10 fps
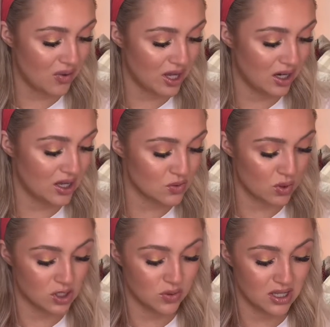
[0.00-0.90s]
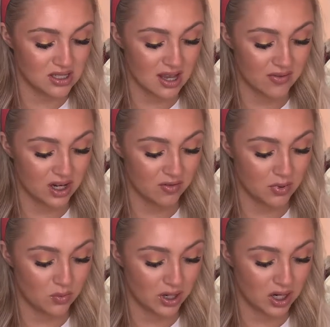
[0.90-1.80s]
It is 1:27. I've
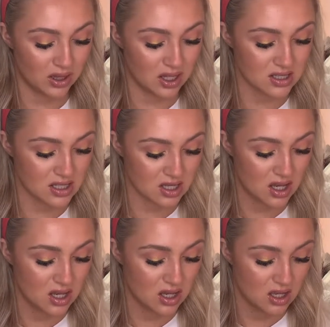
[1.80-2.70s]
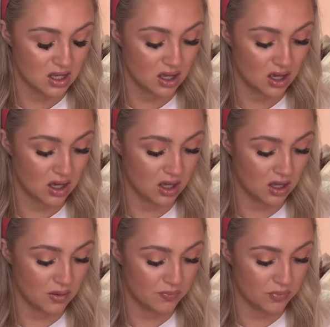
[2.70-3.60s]
been wearing this
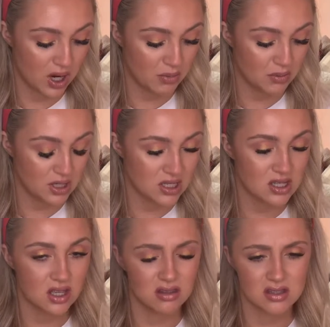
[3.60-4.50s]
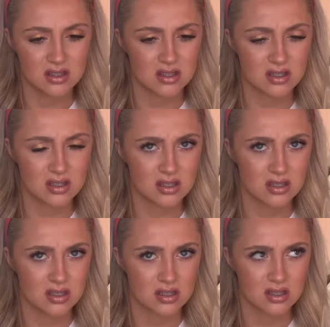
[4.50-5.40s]
probably since
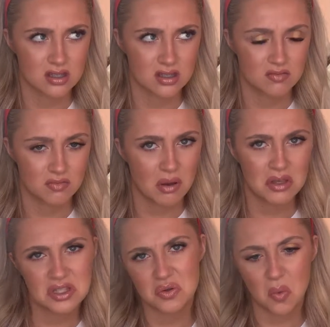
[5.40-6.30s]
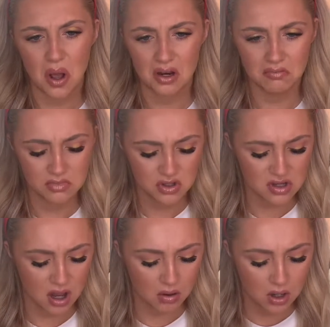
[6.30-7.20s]
1.
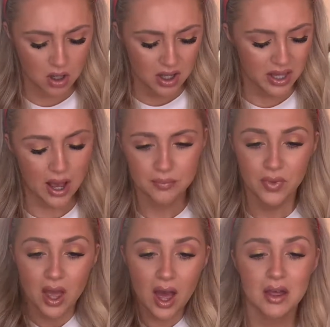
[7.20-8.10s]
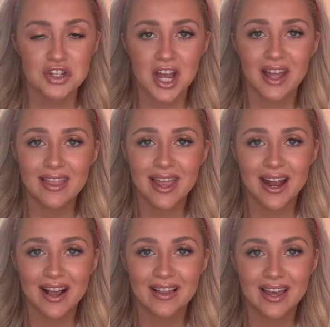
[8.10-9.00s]
So yeah, I'll check in
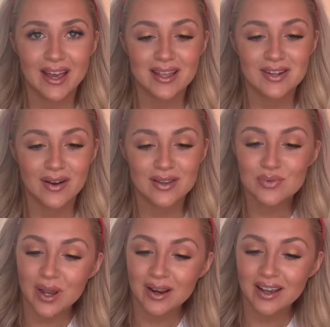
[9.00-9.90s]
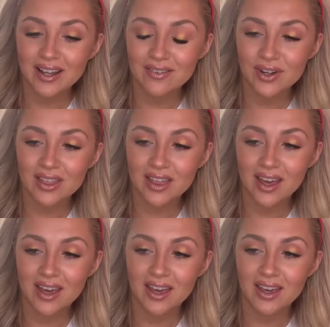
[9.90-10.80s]
later, let you guys know how it's wearing and
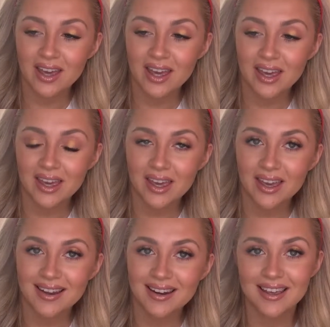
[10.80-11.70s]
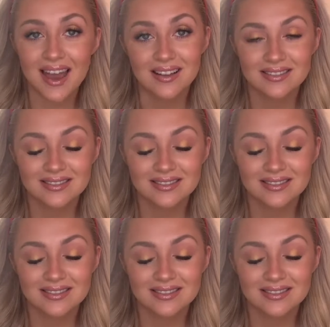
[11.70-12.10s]
everything, and yeah.